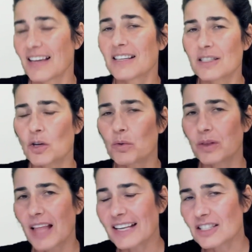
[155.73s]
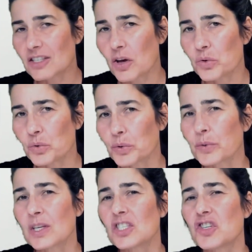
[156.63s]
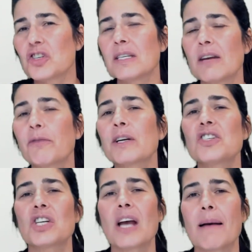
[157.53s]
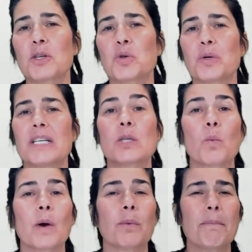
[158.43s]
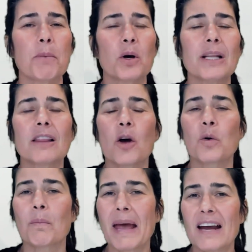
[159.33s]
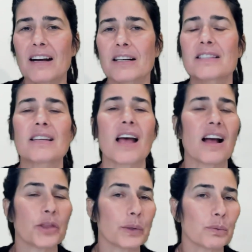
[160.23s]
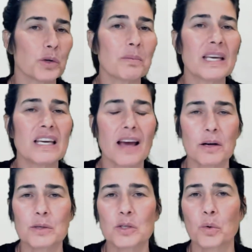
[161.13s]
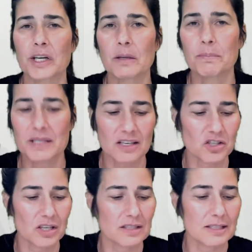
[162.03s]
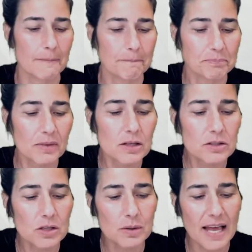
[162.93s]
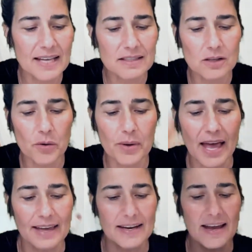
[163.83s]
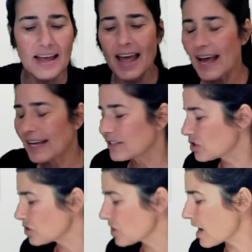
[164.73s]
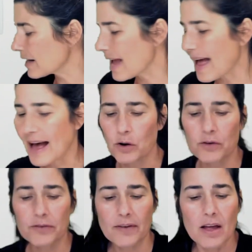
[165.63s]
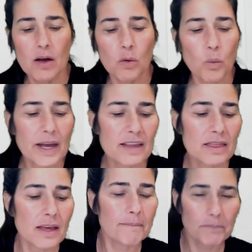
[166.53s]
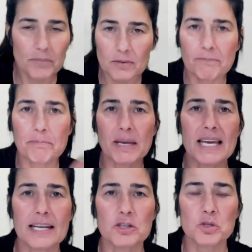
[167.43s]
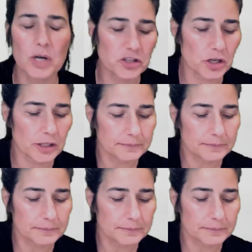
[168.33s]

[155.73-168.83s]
So let's go through the different geometries where we put lone pairs on the roomy equatorial positions. So let's go ahead and start out with beginning structure.